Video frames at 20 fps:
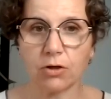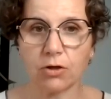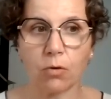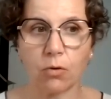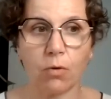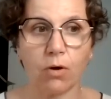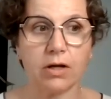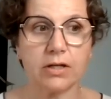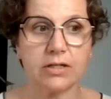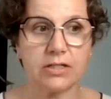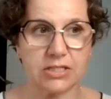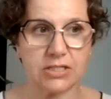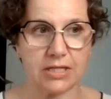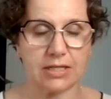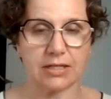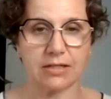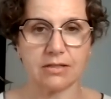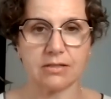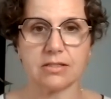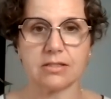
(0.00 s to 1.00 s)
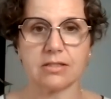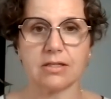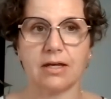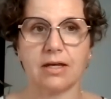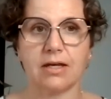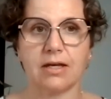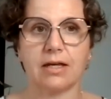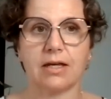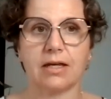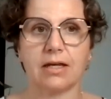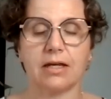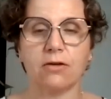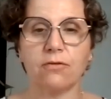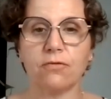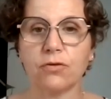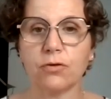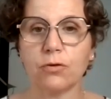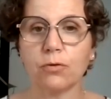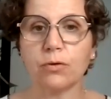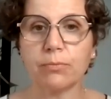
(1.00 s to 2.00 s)
go on to this.
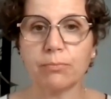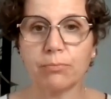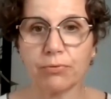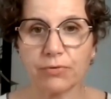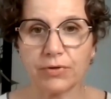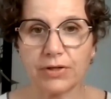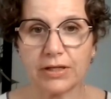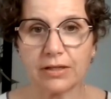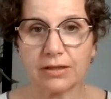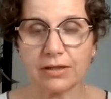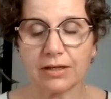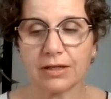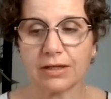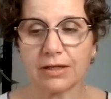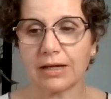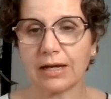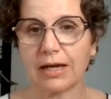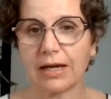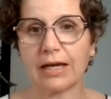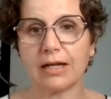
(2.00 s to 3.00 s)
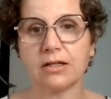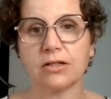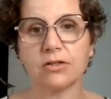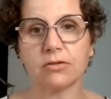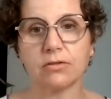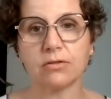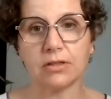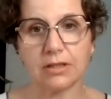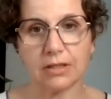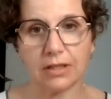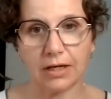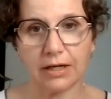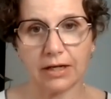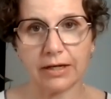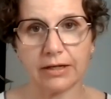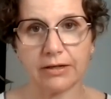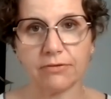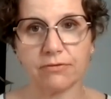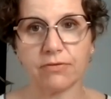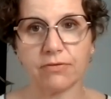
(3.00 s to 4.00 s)
If you are breathing and you're
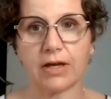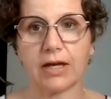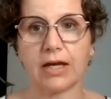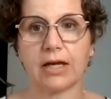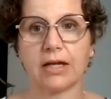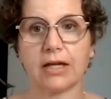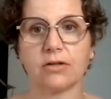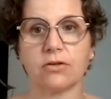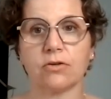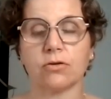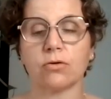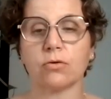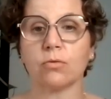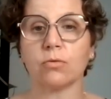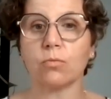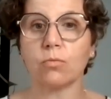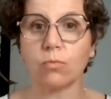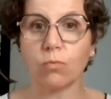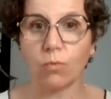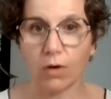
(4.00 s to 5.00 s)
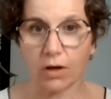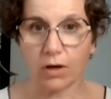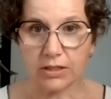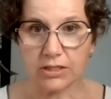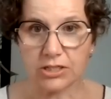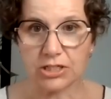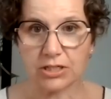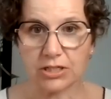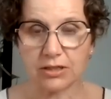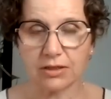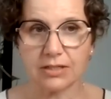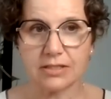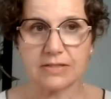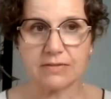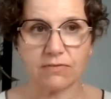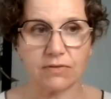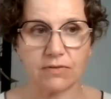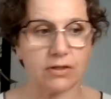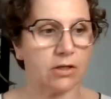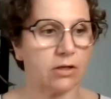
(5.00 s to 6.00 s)
alive and you're watching
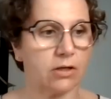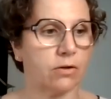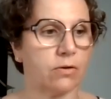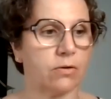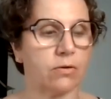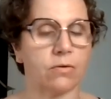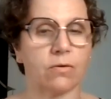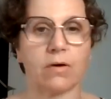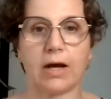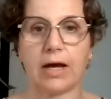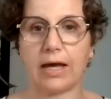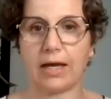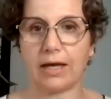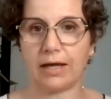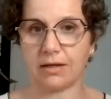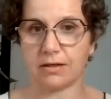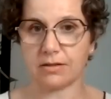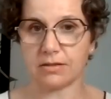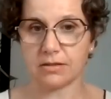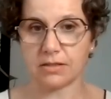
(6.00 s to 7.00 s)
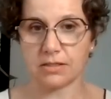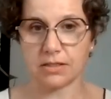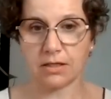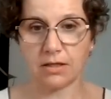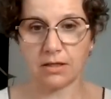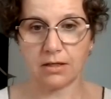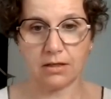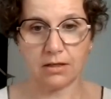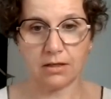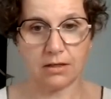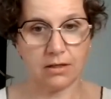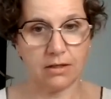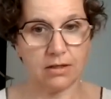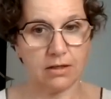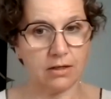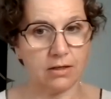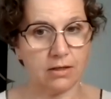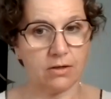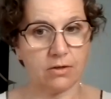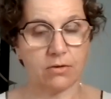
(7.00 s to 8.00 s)
this video and
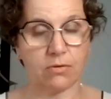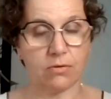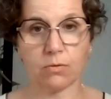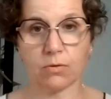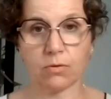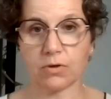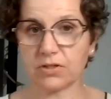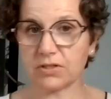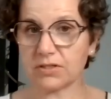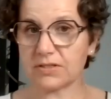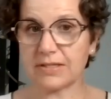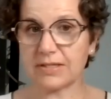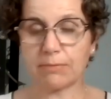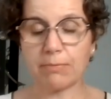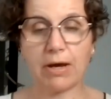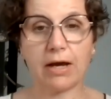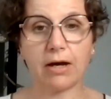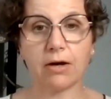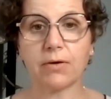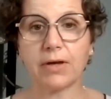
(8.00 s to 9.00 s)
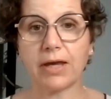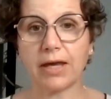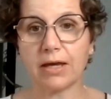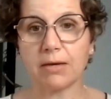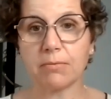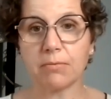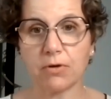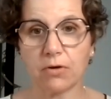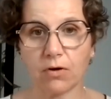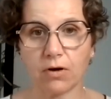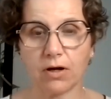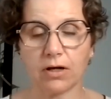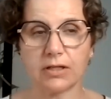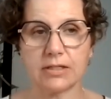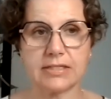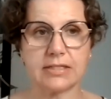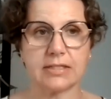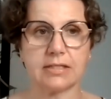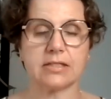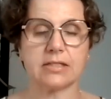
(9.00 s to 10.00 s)
or somehow came
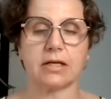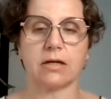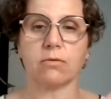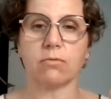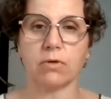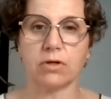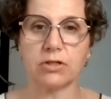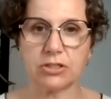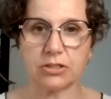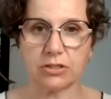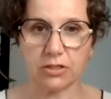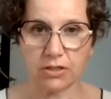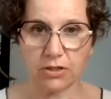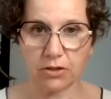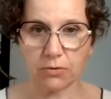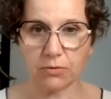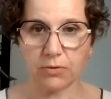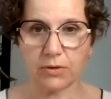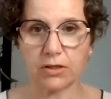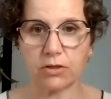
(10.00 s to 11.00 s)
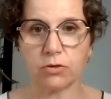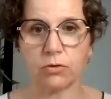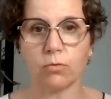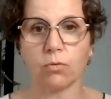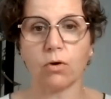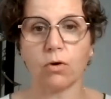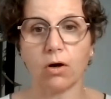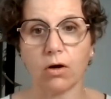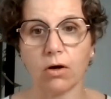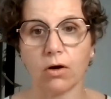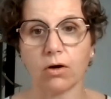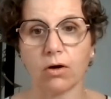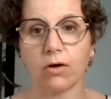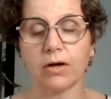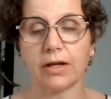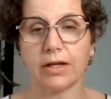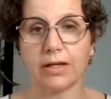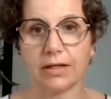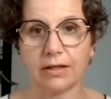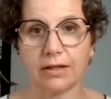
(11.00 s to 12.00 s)
across this, I want you to know that
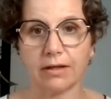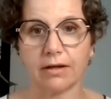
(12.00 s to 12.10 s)
you're